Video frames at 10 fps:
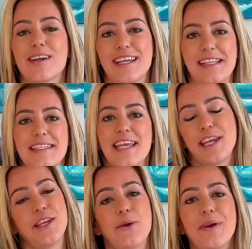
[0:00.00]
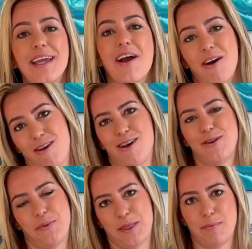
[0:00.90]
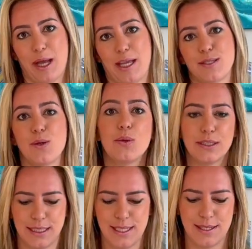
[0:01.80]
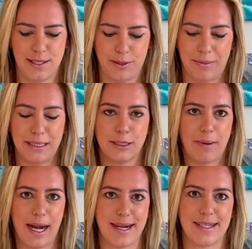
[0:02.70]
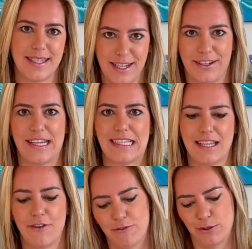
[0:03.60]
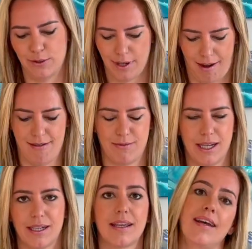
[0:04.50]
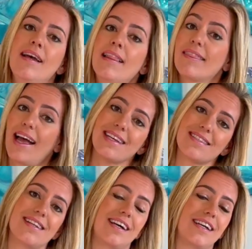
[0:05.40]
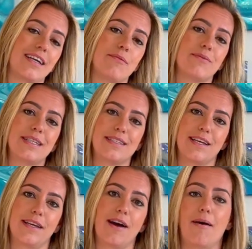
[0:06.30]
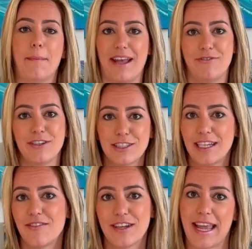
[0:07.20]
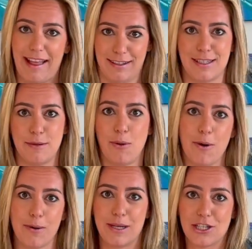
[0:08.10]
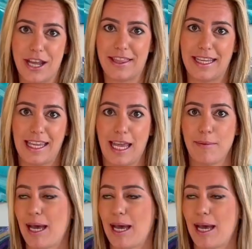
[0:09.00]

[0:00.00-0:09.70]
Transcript: are continuing on with my solar system inspired series of fluid artwork. Last time we did my first ever galaxy pour, which I think came